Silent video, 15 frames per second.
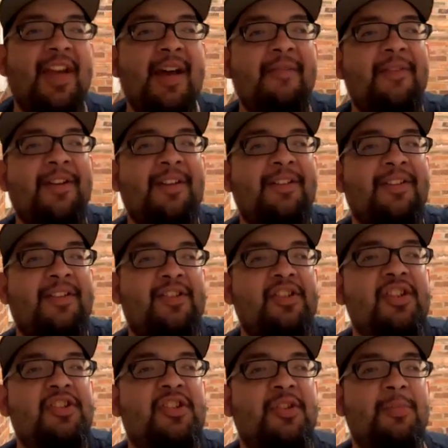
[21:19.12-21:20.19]
Evans.
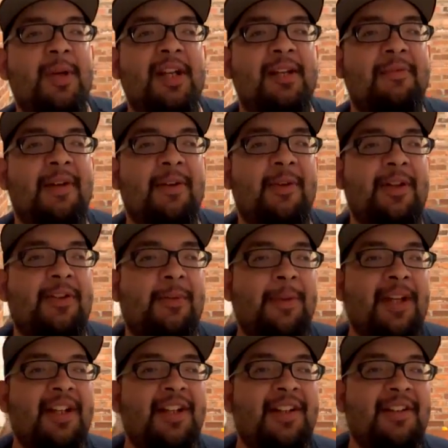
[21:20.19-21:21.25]
She should main event
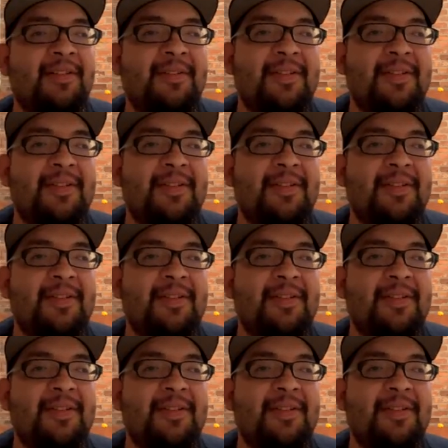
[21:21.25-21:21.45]
WrestleMania.